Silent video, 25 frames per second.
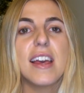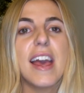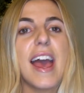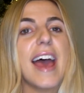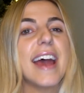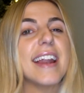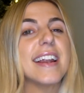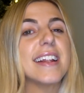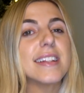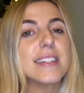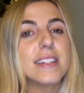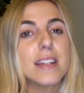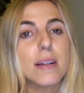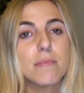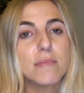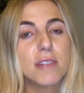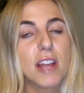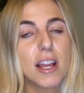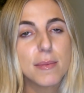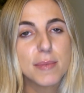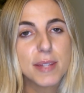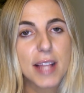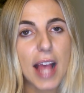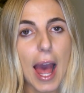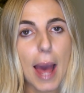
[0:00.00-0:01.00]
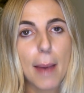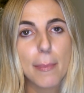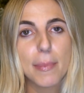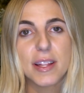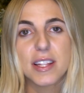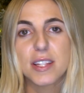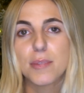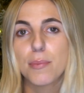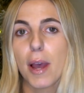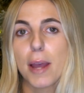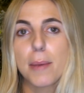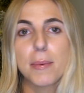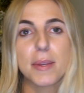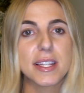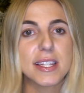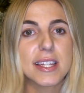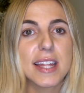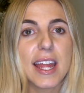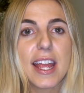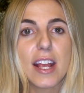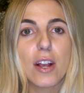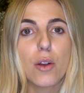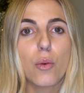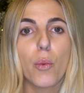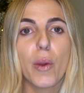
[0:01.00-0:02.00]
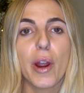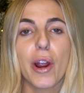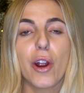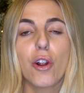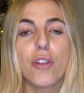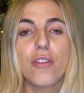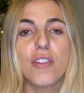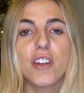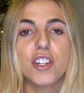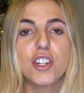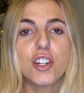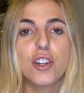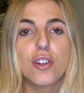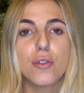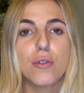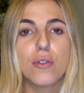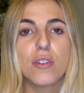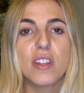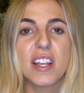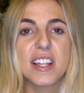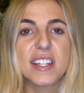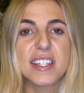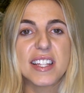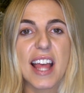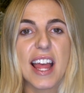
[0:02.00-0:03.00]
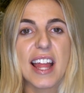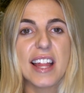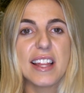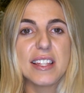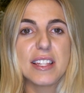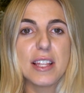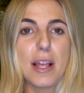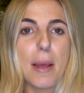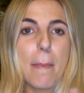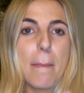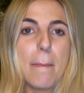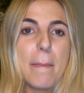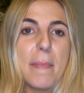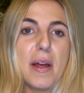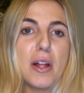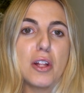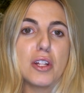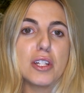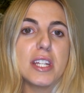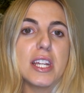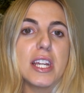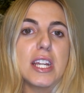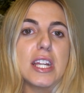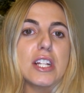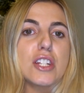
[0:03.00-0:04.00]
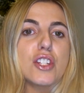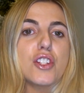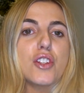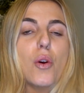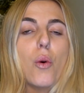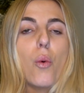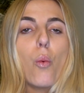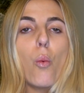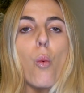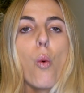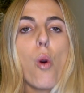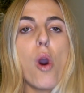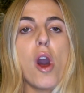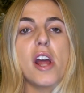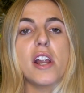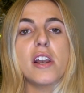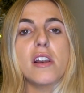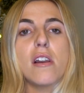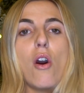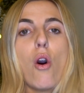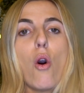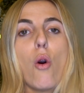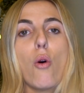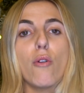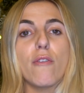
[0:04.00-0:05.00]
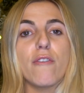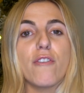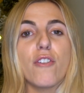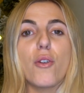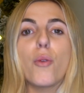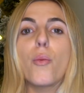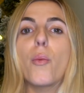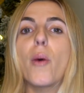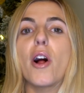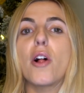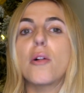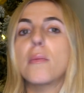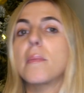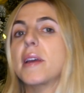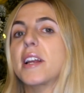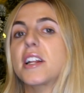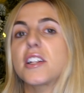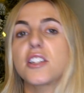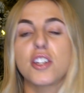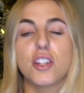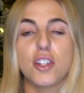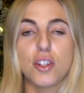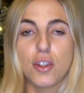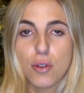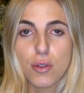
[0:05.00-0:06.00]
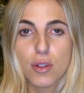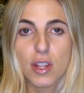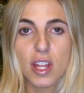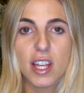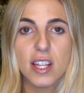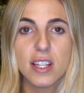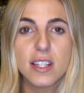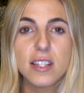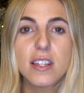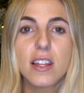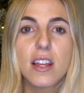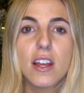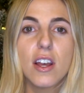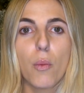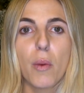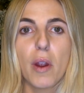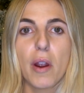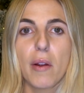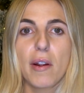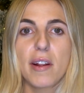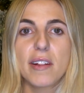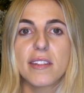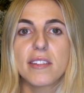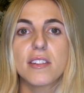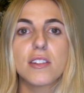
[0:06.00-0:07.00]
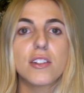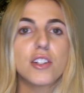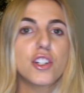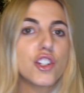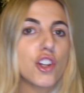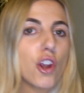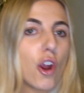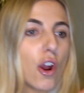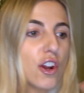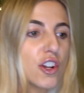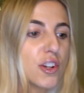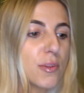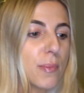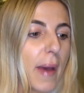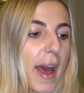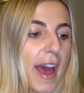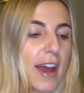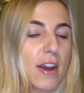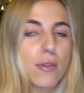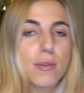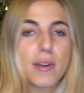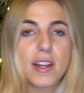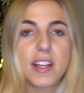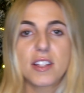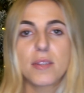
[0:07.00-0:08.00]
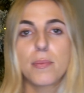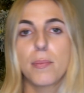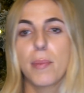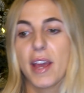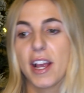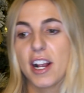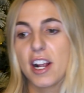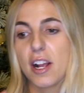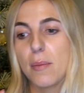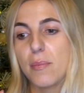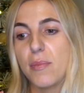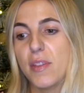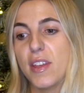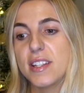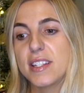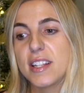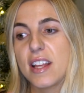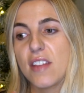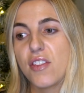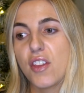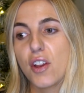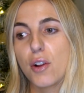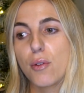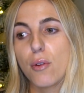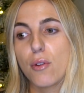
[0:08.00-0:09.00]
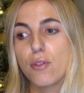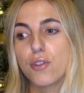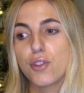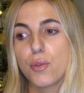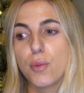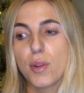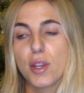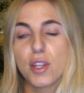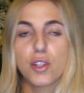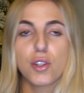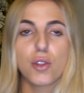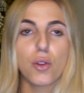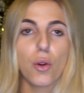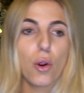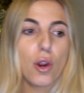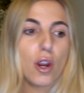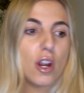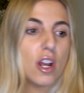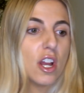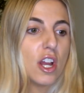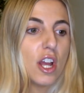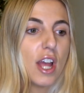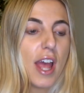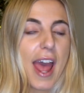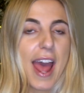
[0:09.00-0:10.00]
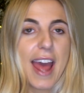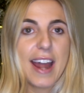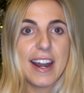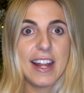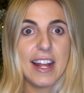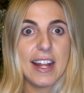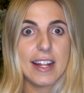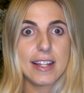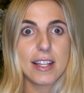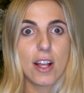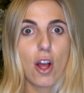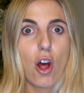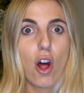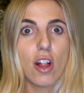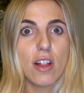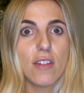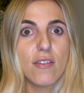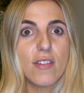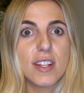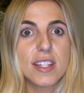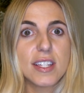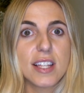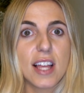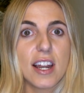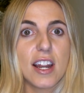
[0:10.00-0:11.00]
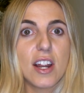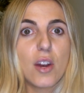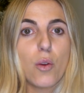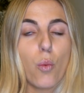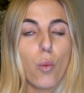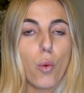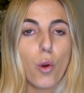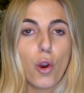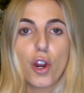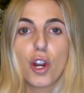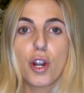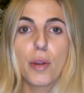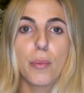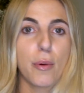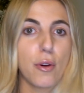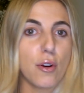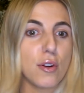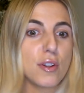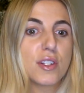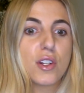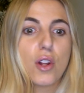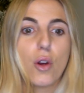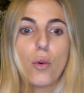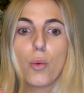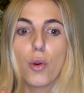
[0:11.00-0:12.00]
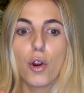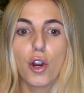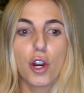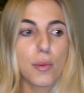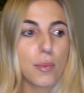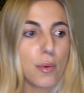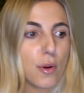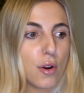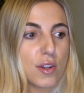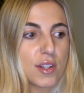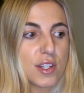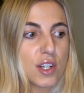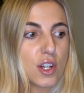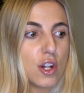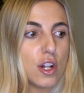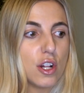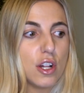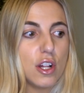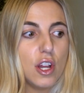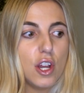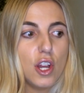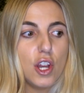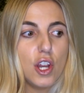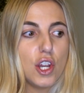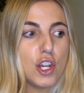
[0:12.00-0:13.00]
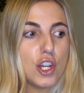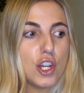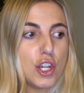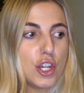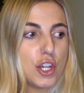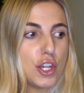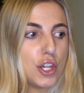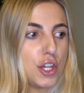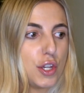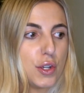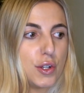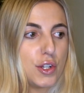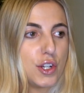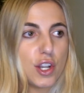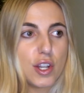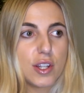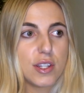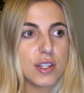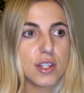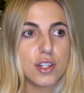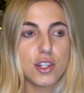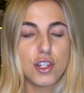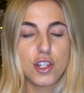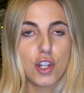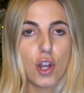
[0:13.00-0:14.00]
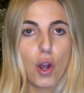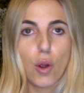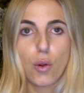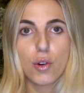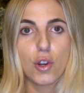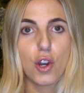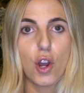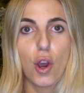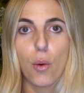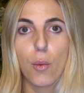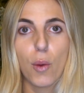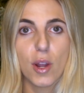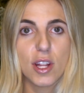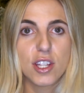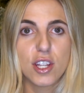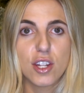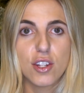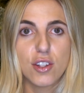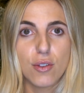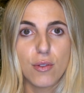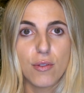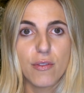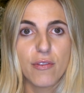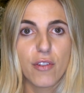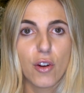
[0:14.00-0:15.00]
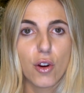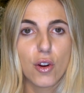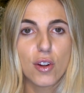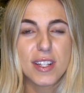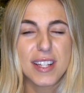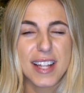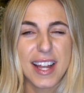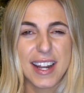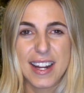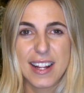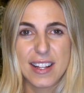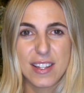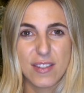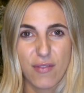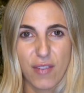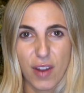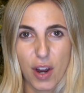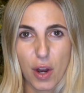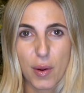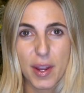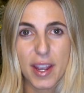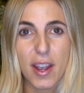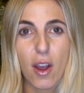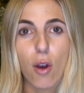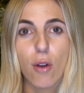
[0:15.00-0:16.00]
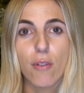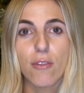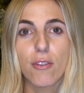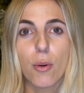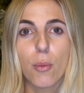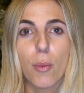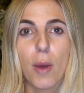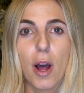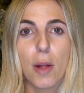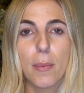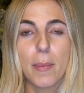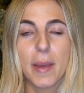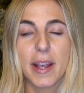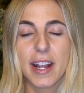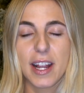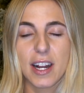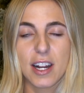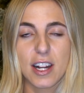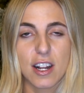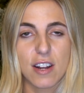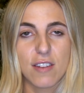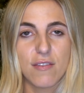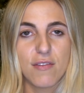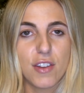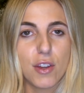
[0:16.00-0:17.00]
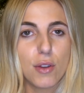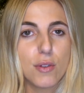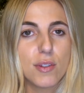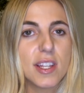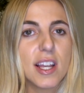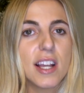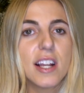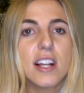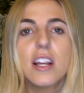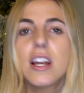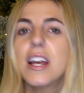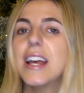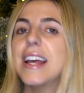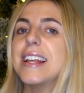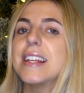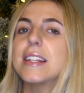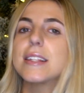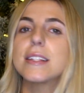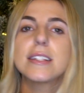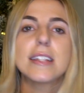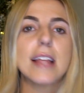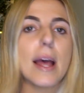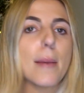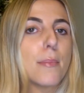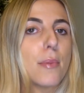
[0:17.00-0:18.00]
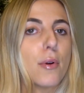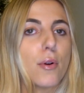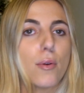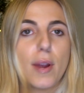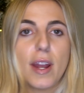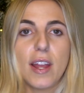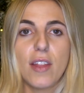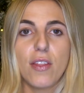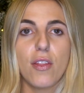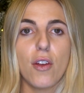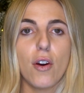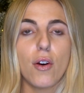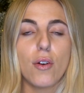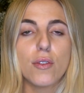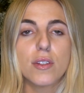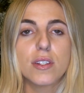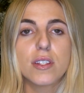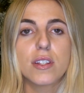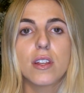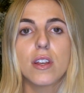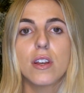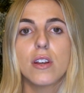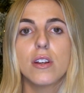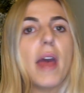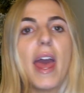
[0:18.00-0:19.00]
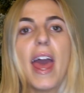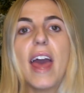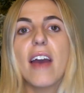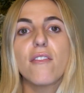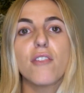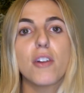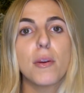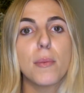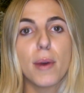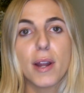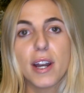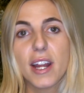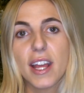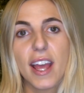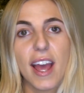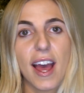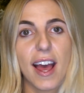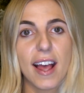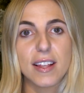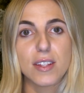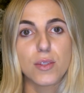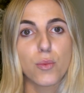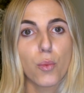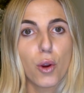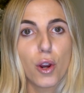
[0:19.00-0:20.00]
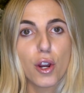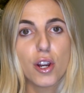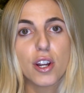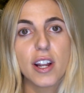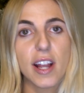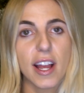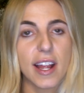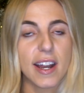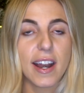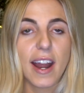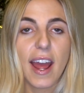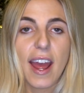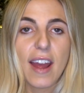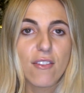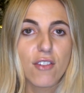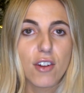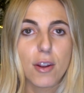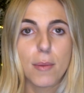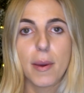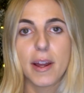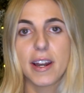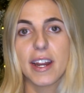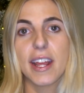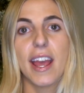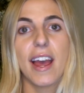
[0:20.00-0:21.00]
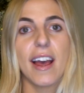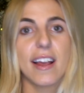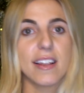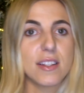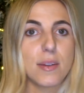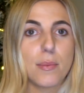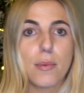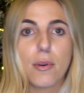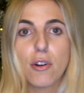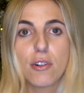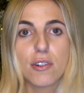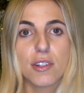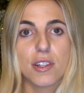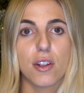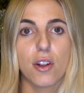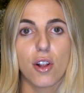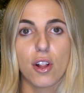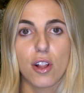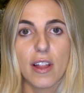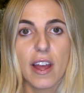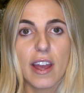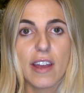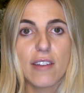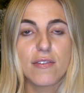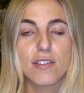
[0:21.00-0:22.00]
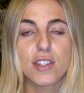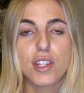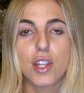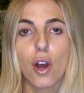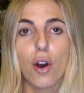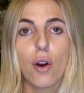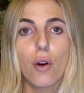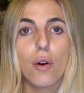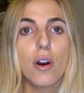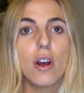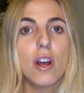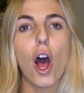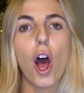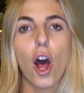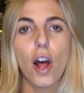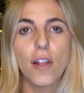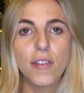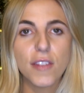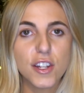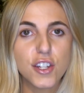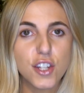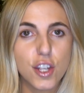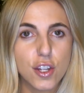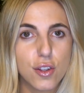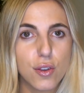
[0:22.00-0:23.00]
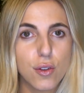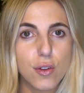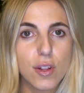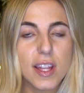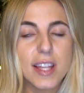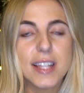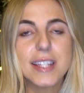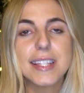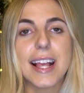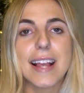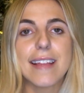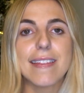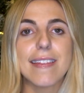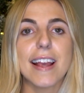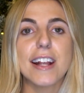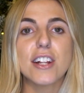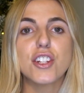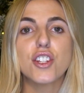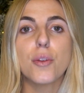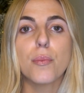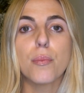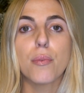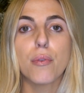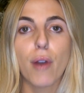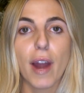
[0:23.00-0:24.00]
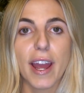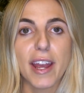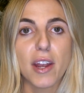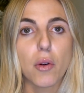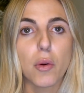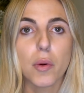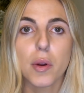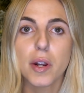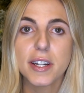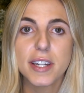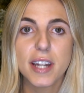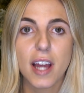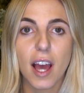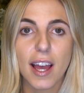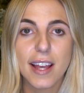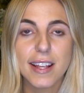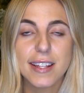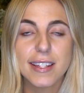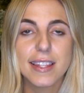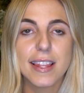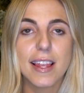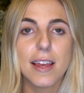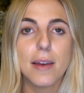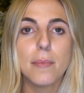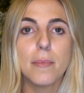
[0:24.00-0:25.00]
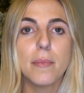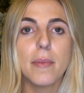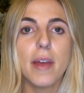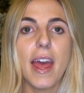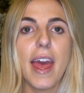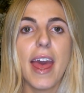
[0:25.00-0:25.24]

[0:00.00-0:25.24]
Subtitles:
And it sometimes happens by mistake where the to-do list ends up melding into one overwhelming to-do list where it's charge batteries, pick up this at the grocery store, and it's all of a sudden work, personal. You just don't know what to do first, and it's very overwhelming and confusing. Separate those. Everybody has work and everybody has a personal life. So on the to-do list, I like to prioritize them